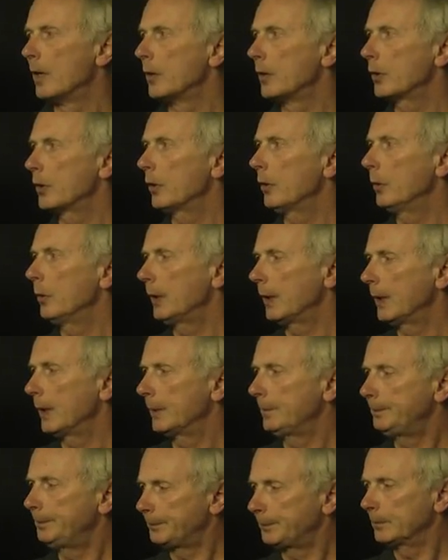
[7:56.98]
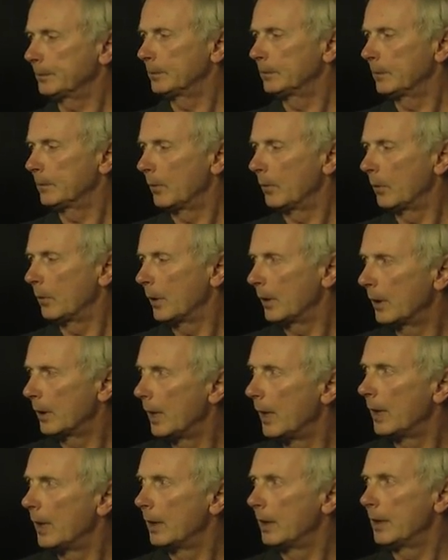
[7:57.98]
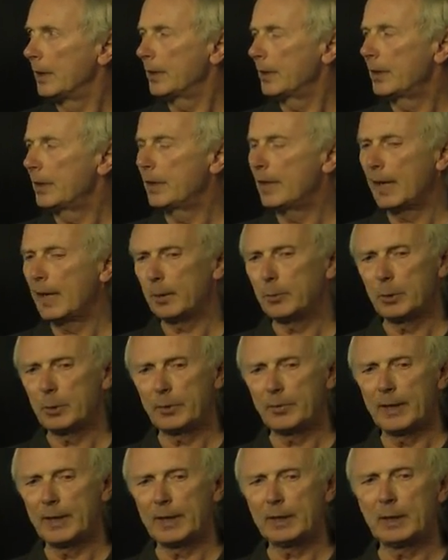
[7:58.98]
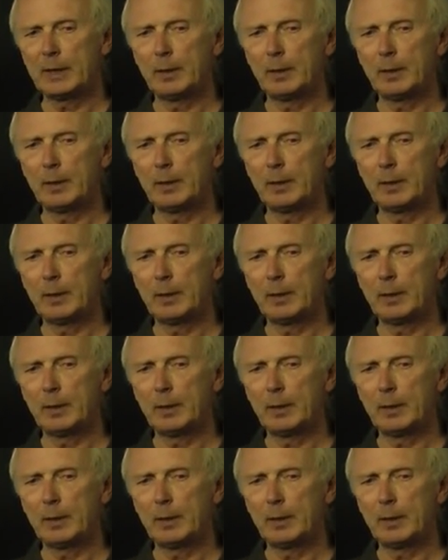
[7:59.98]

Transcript: So this is the atmospheric